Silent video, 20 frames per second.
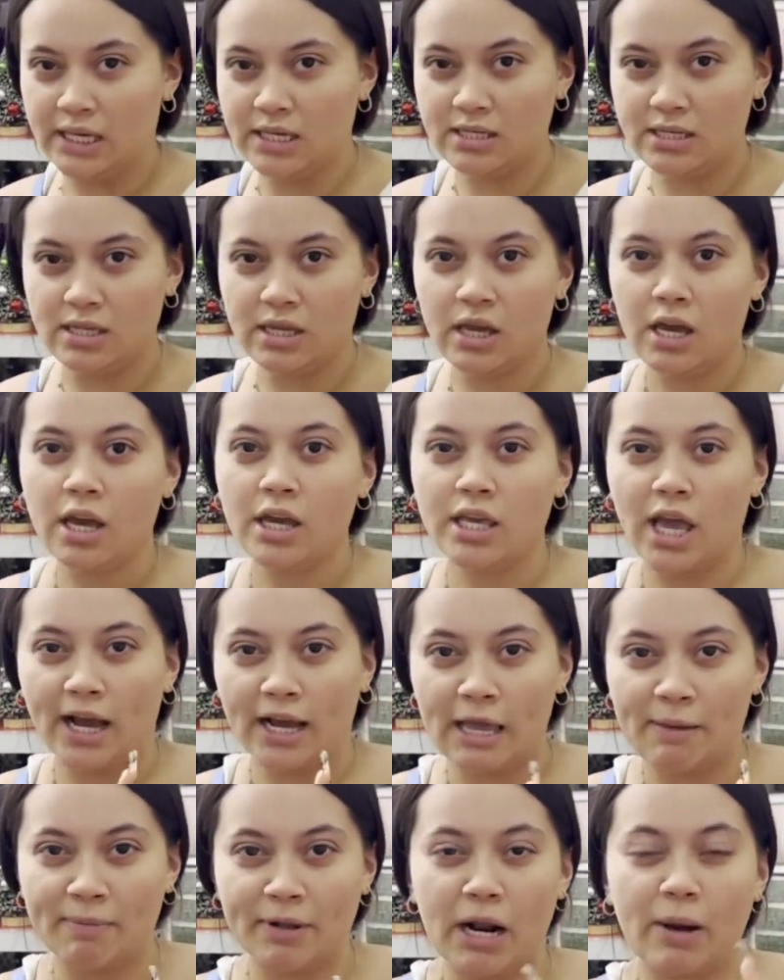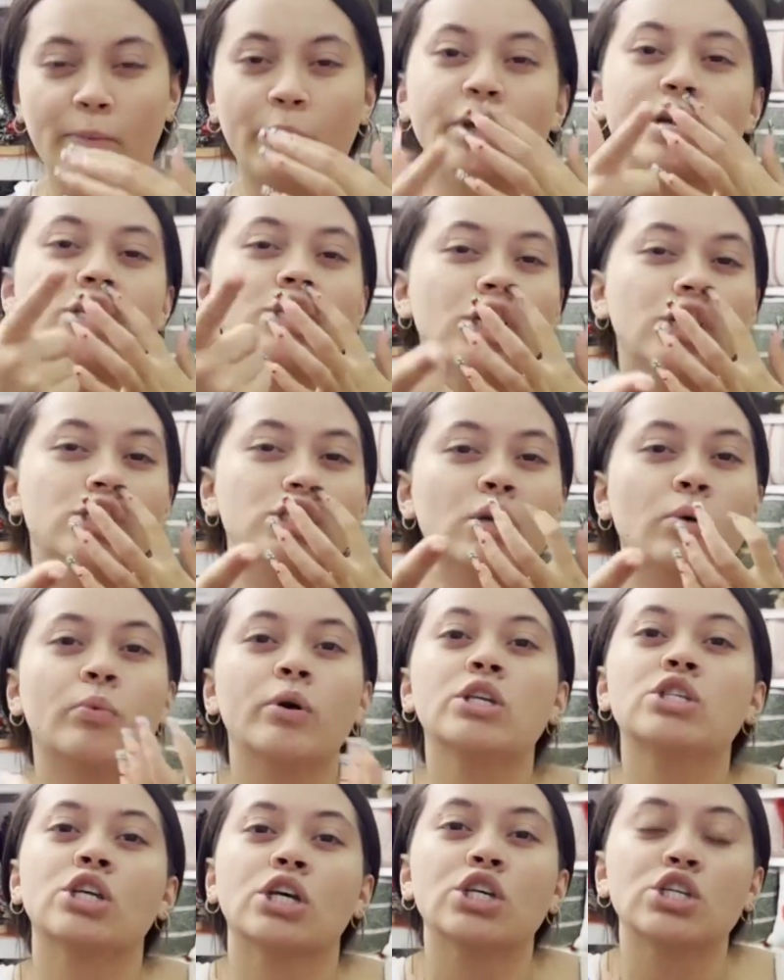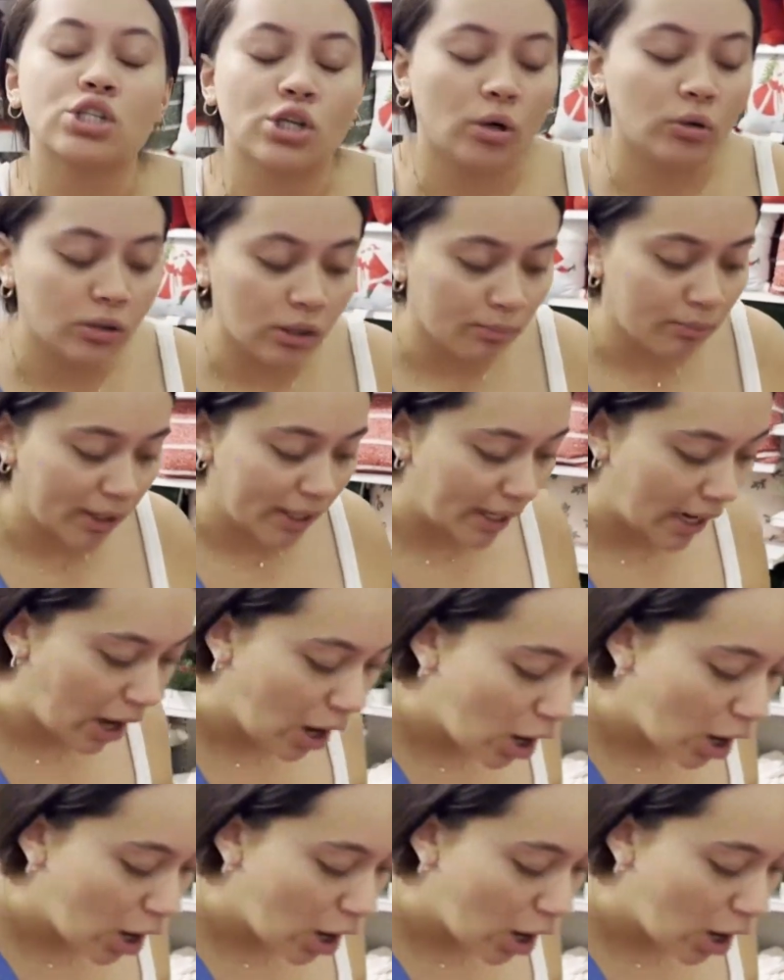If we if we yeah, just showed y'all, we, we, just showed y'all right, right now.